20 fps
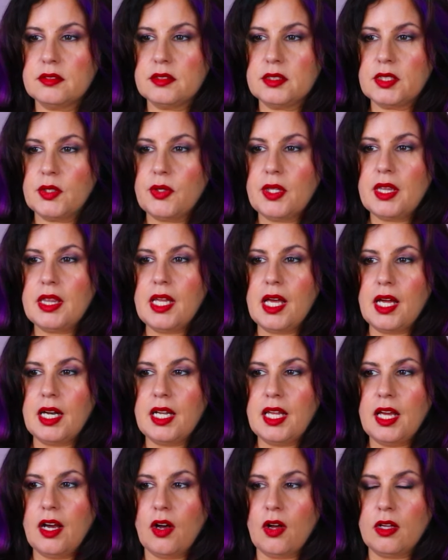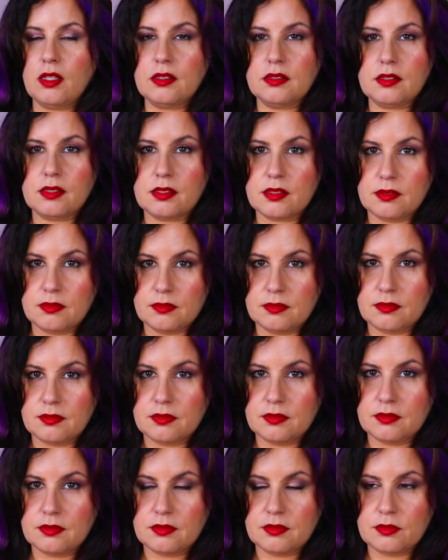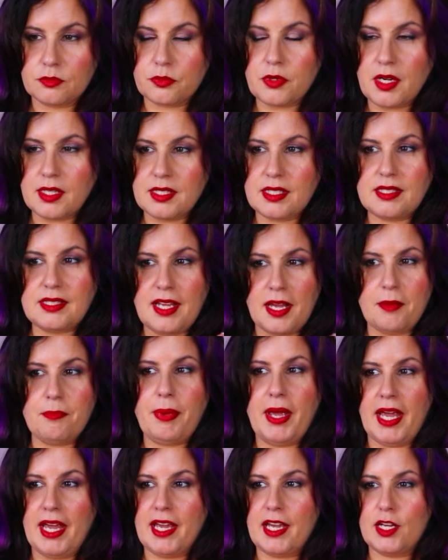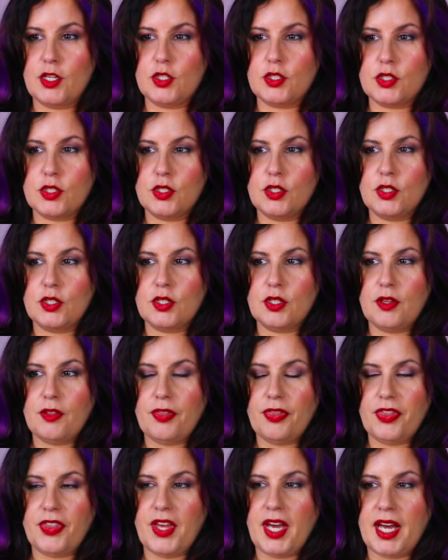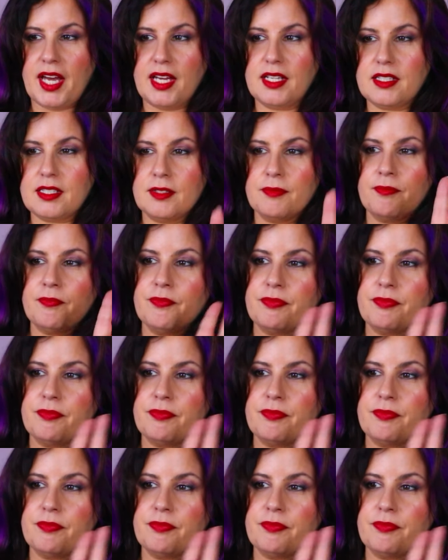So a lot of y'alls were on the same page that